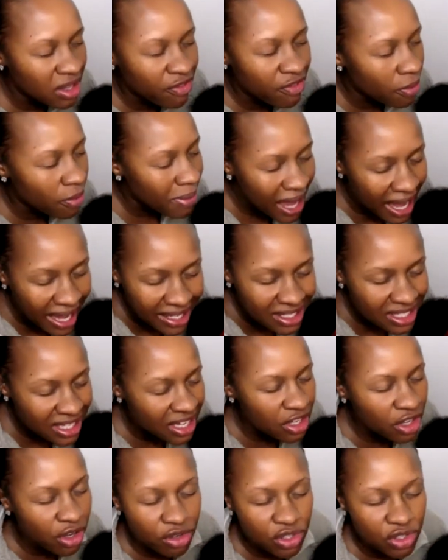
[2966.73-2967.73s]
from
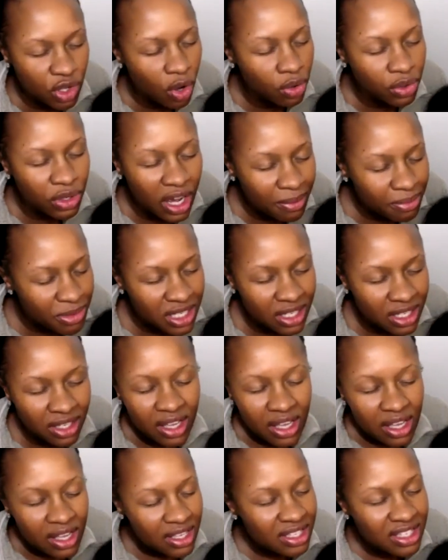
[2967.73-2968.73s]
18 years old up
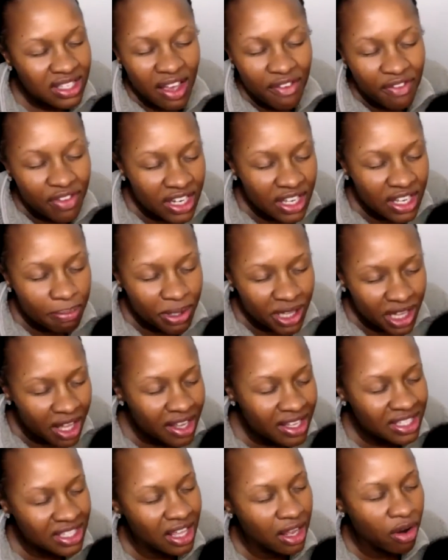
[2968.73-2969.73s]
to 70
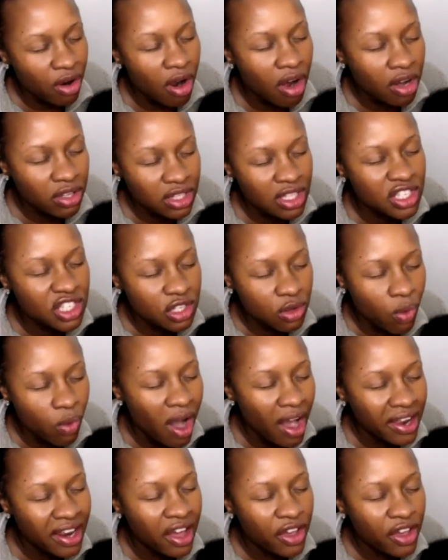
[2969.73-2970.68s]
plus that are on this squad,